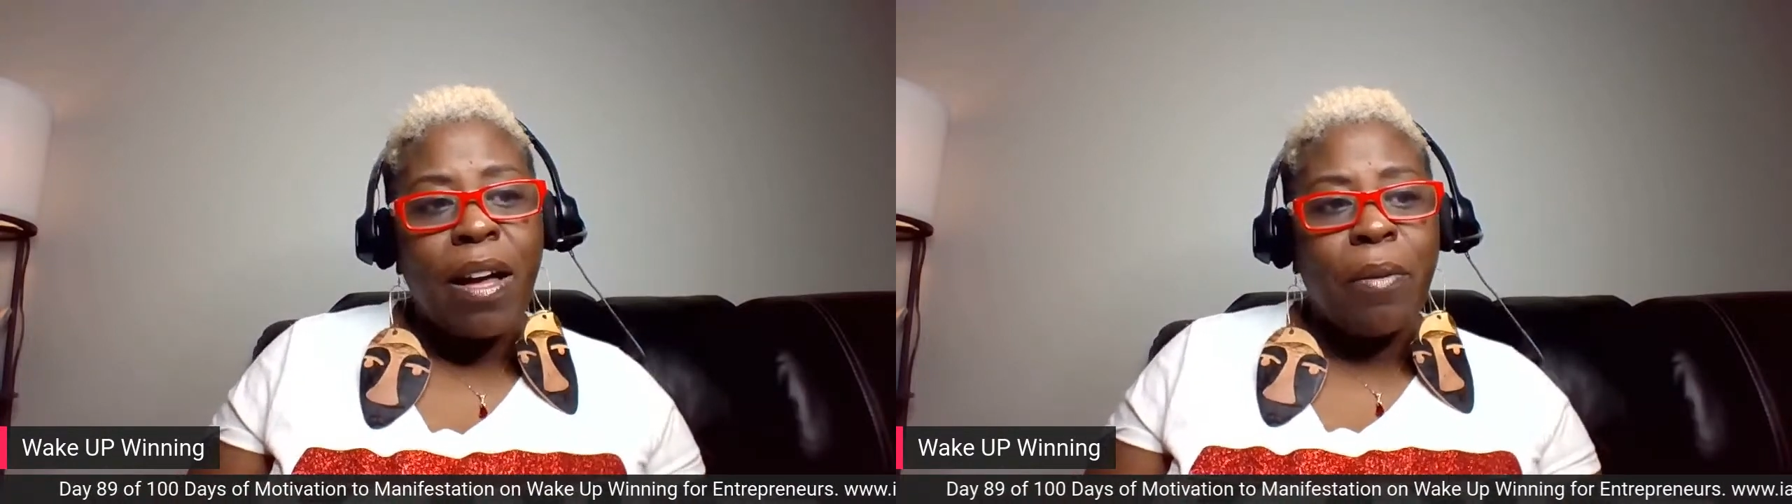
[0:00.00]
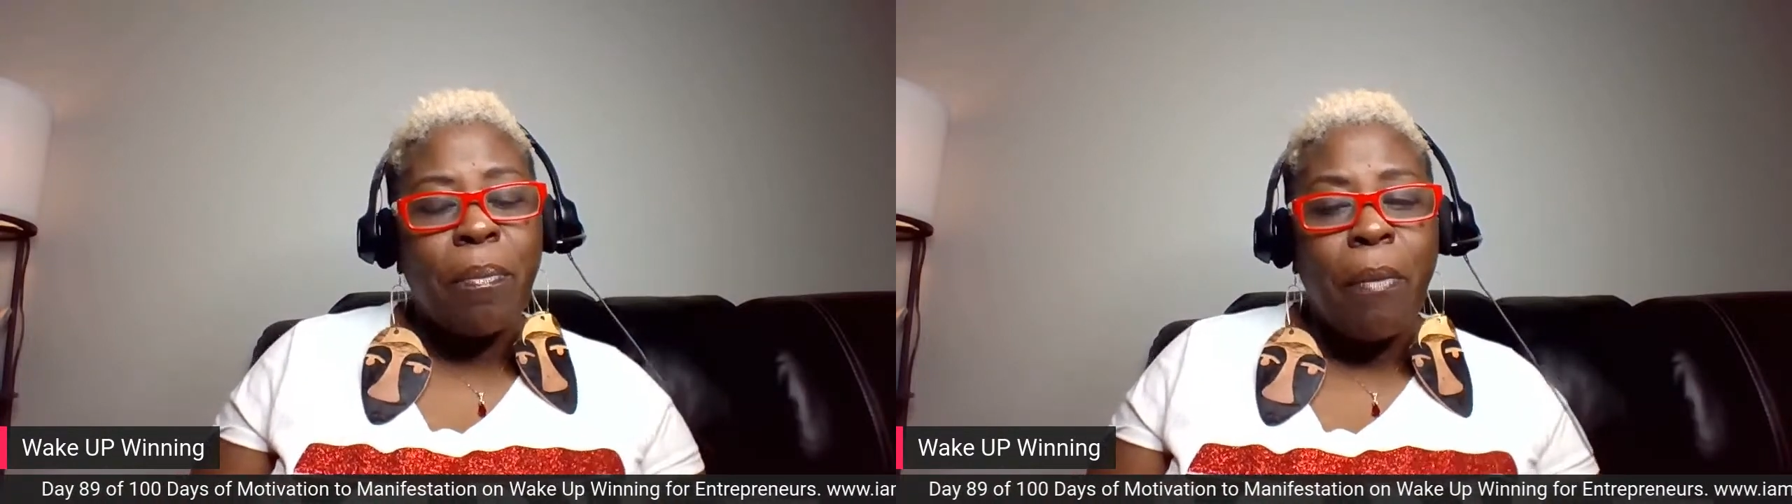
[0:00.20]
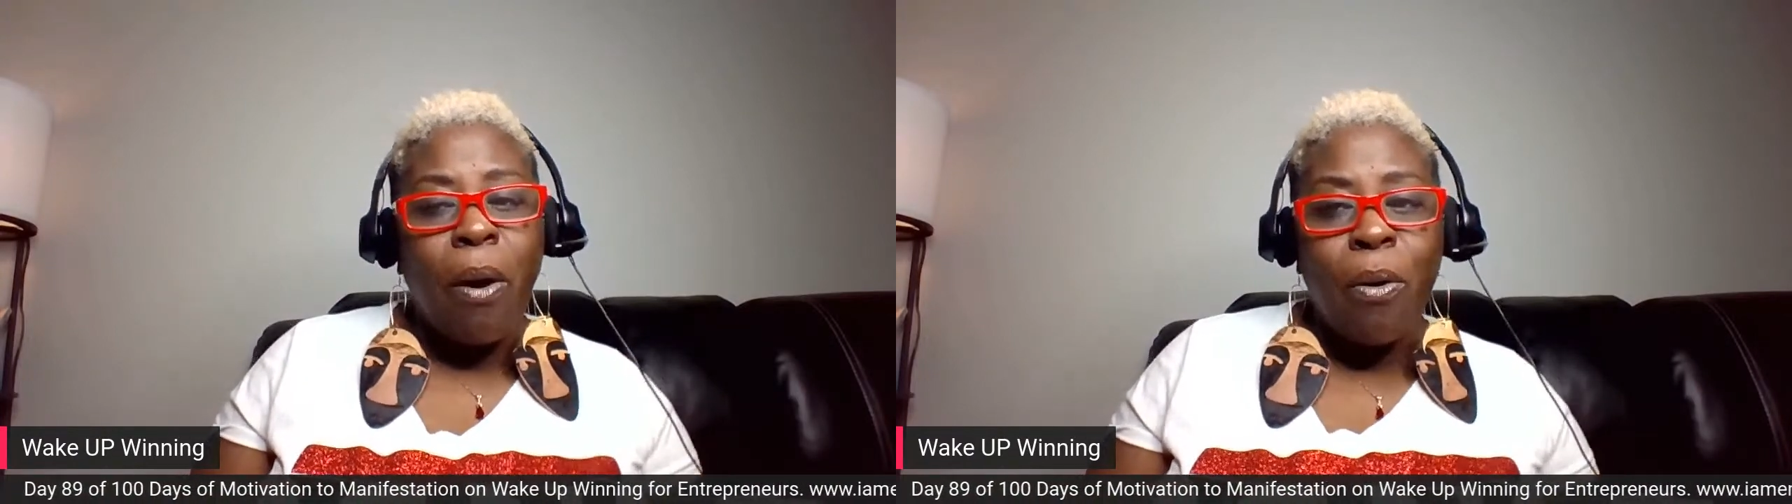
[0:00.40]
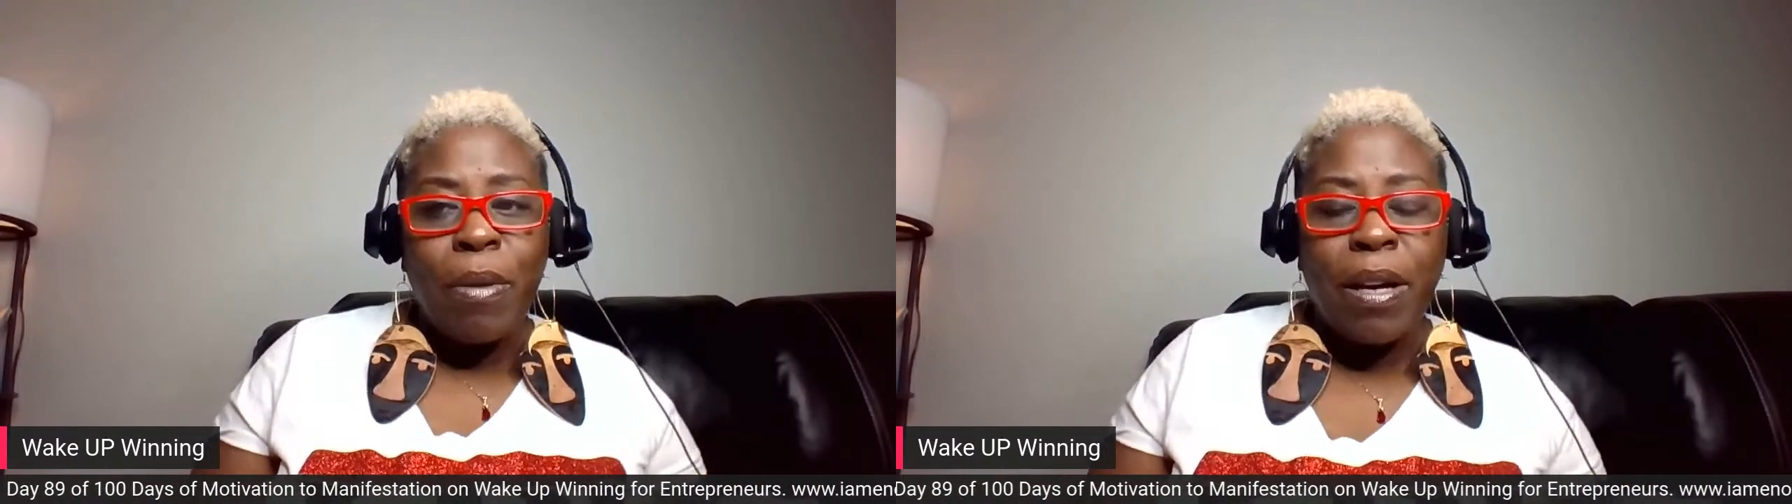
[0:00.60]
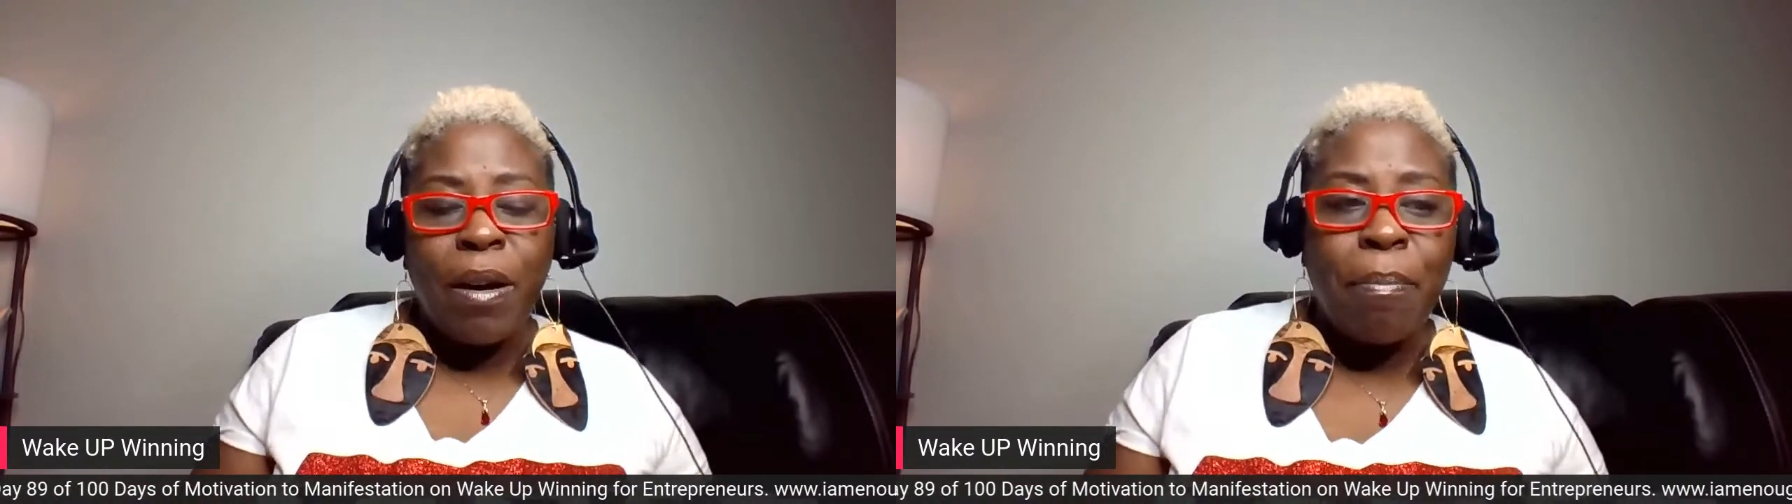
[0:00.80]
a
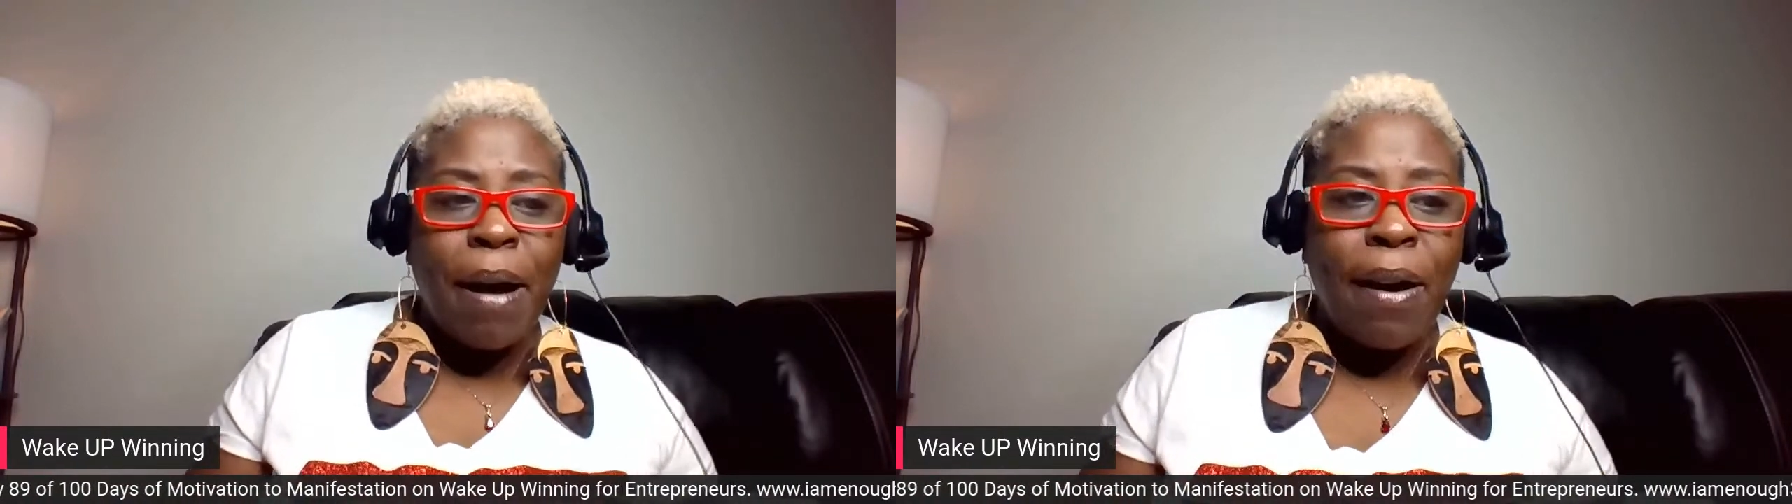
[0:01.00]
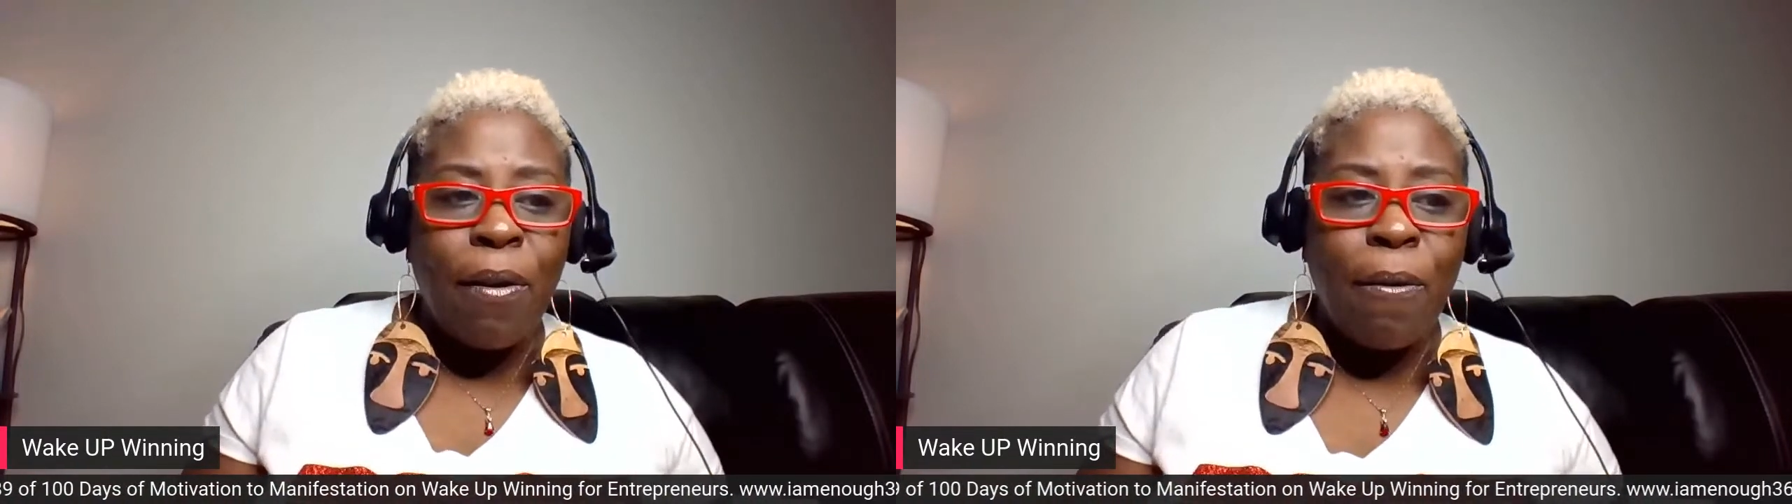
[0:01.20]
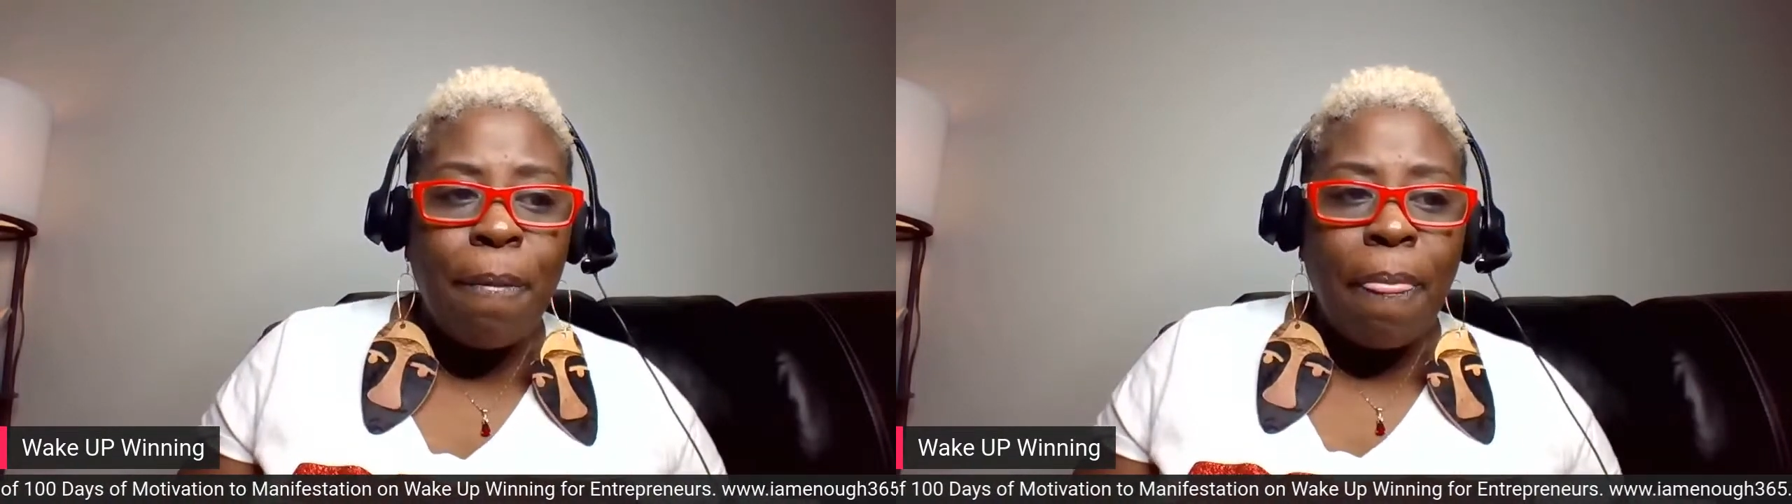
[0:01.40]
moment about